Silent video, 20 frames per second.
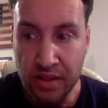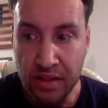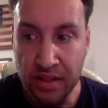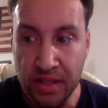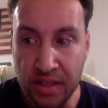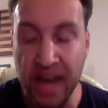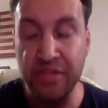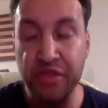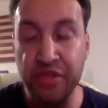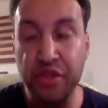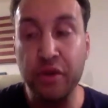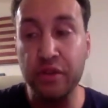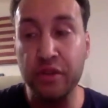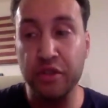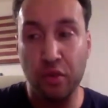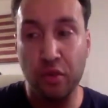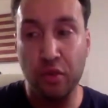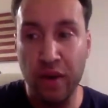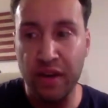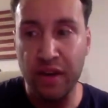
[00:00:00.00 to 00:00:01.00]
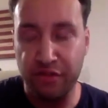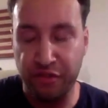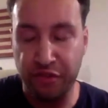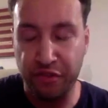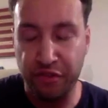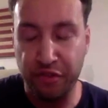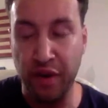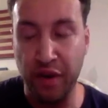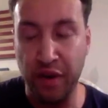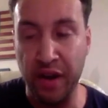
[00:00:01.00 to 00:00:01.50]
that there is a way to
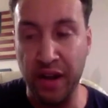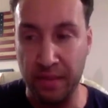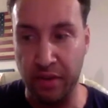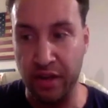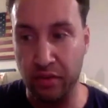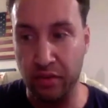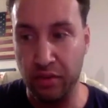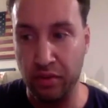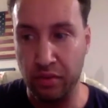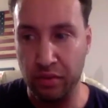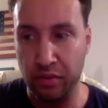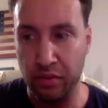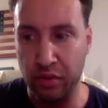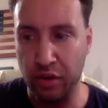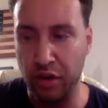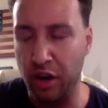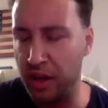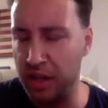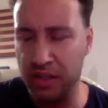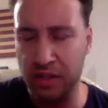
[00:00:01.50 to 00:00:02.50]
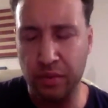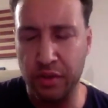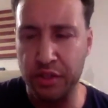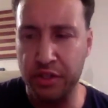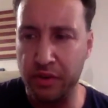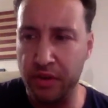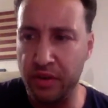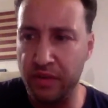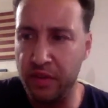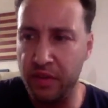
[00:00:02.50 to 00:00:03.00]
frame it, regardless of what
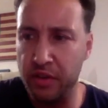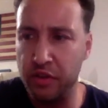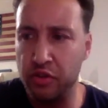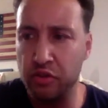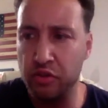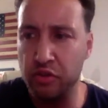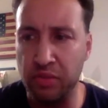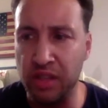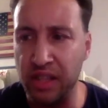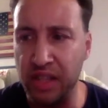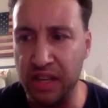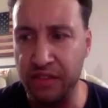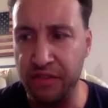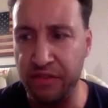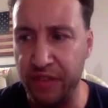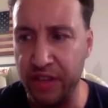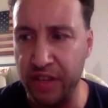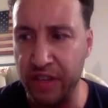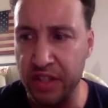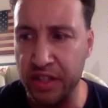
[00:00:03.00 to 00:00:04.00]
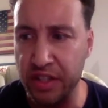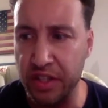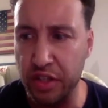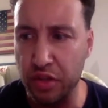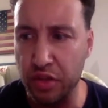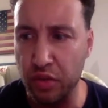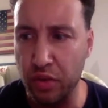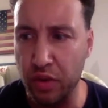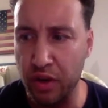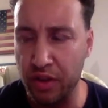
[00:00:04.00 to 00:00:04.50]
your individual belief is,
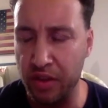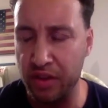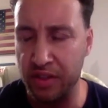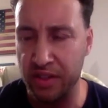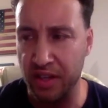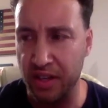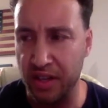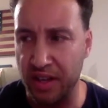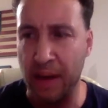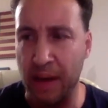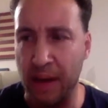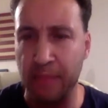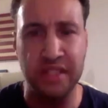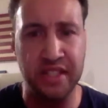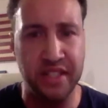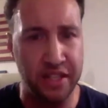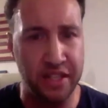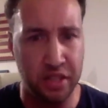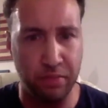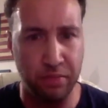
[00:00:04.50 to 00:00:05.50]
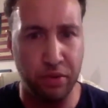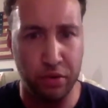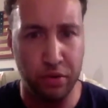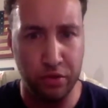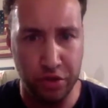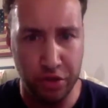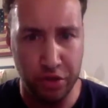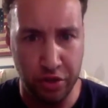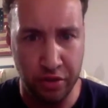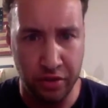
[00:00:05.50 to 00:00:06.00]
where there's a common sense
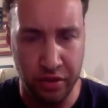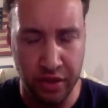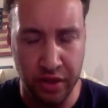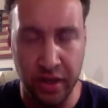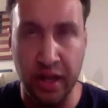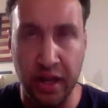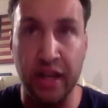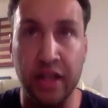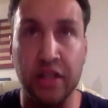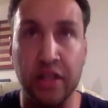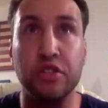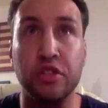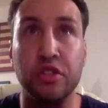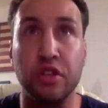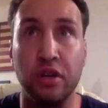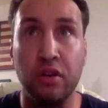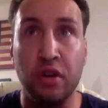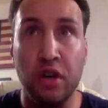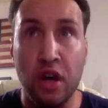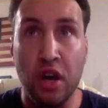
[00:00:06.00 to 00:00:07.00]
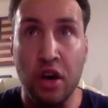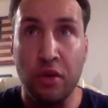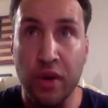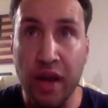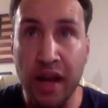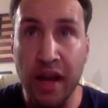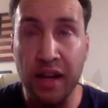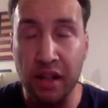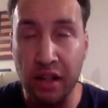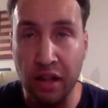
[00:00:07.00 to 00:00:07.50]
approach to it. And so what
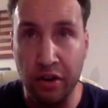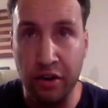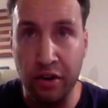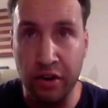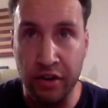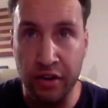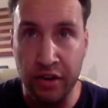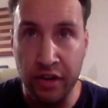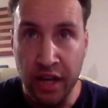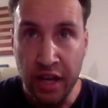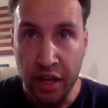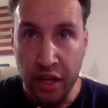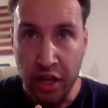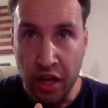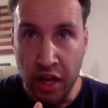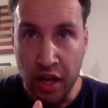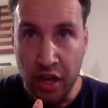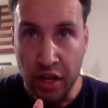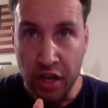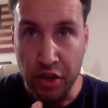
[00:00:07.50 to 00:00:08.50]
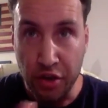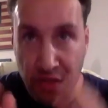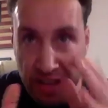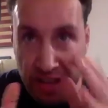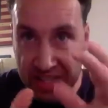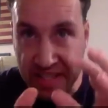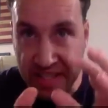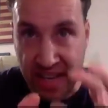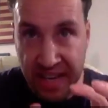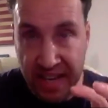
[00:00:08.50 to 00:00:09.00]
I've learned, they
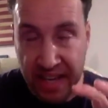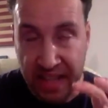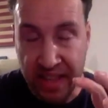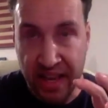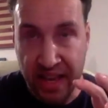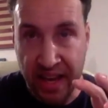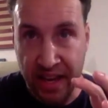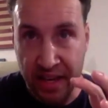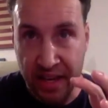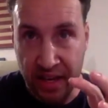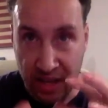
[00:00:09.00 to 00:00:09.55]
say that